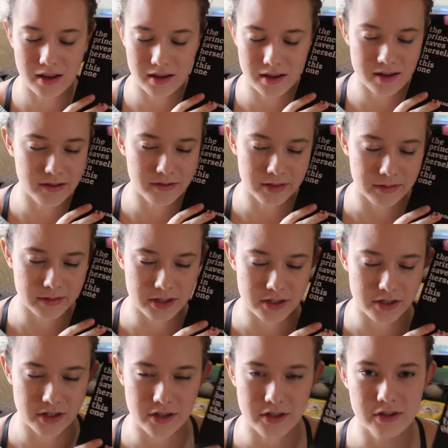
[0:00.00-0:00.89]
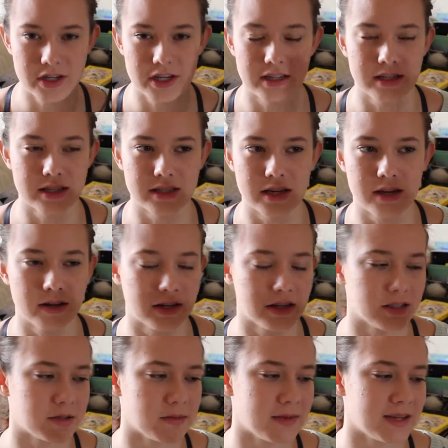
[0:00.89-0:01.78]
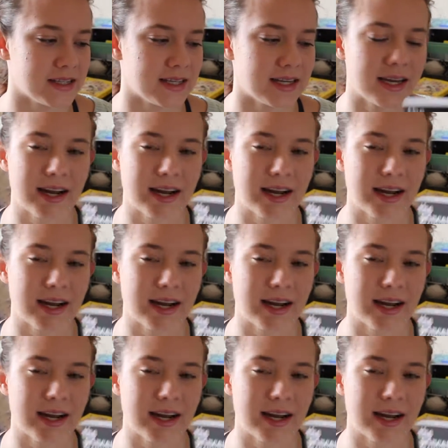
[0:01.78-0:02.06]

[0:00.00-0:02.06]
everyone should go check this out, and it's amazing,